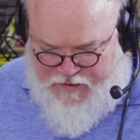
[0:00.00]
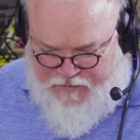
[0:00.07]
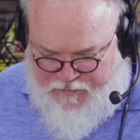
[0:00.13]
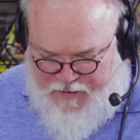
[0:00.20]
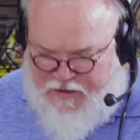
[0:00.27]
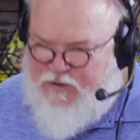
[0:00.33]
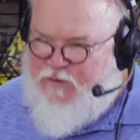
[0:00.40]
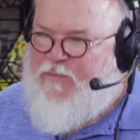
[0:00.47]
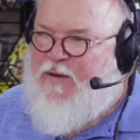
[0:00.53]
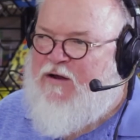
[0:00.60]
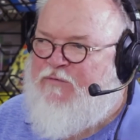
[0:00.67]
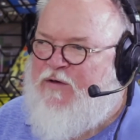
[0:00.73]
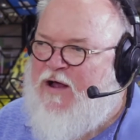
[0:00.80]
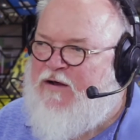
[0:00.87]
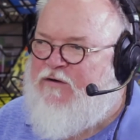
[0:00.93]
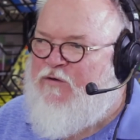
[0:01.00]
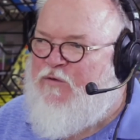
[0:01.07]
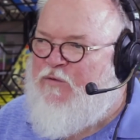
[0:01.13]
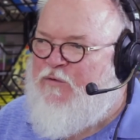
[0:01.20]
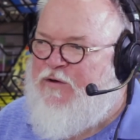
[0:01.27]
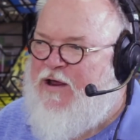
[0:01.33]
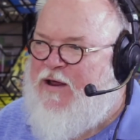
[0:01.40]
a major benefactor
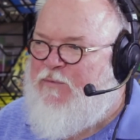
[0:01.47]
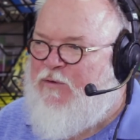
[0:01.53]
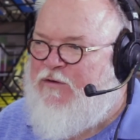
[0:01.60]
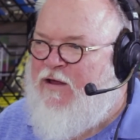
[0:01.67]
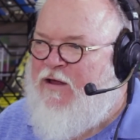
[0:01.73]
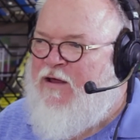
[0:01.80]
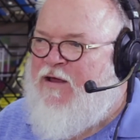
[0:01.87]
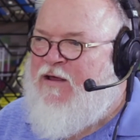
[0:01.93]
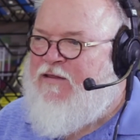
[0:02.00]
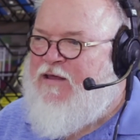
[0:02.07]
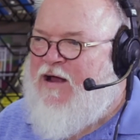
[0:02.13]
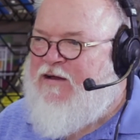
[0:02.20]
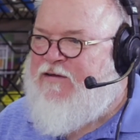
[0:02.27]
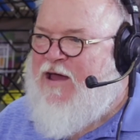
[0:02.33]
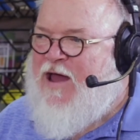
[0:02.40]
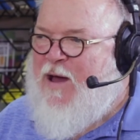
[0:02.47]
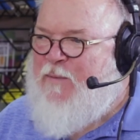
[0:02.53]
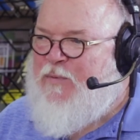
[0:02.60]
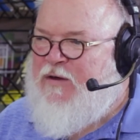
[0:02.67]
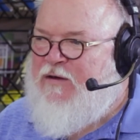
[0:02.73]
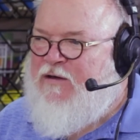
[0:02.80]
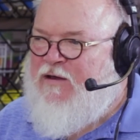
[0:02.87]
who enabled that to
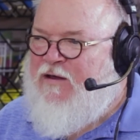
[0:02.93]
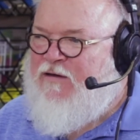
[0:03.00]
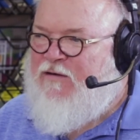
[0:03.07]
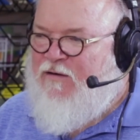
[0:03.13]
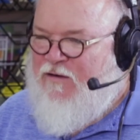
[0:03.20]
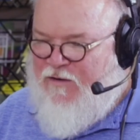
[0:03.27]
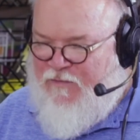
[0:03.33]
happen, and